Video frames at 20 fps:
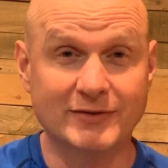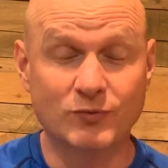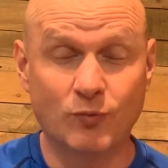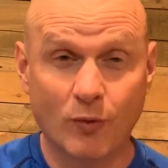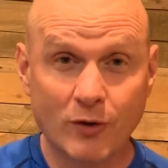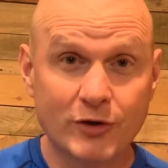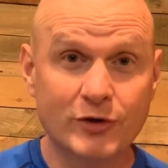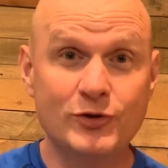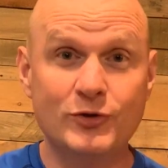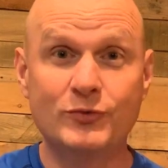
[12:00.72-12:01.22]

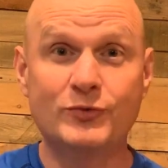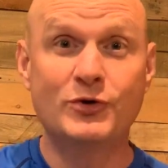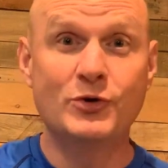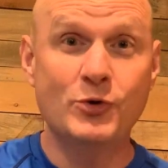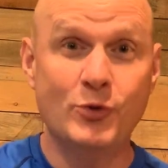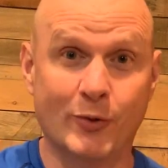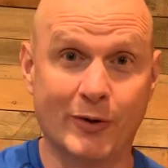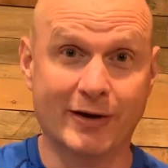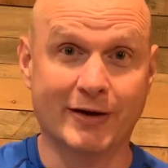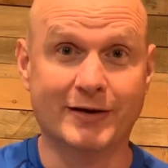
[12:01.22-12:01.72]
What are you
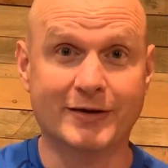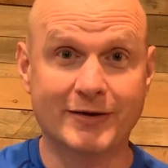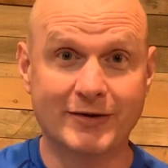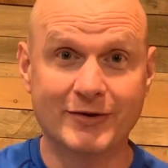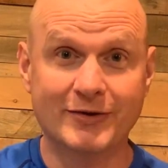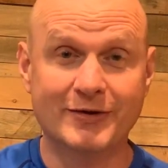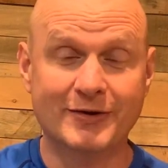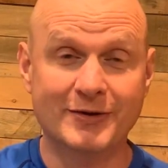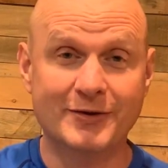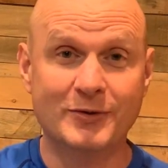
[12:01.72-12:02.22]
doing?
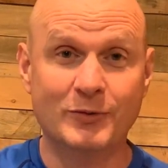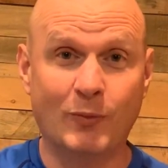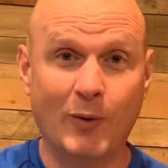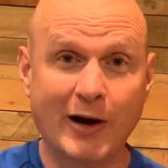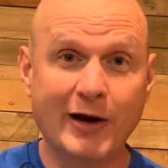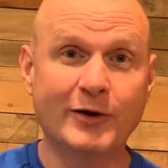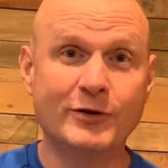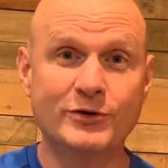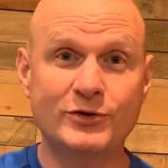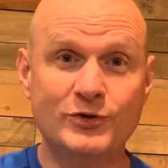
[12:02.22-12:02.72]
Why
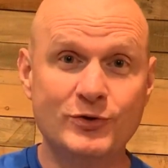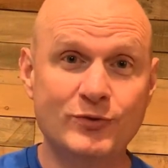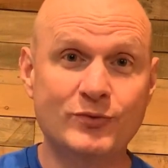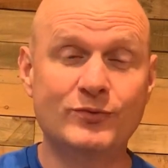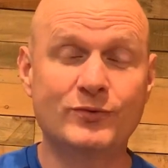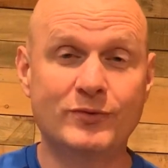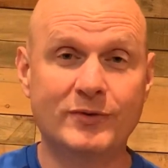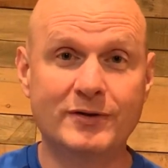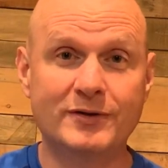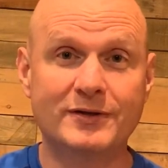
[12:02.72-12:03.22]
aren't you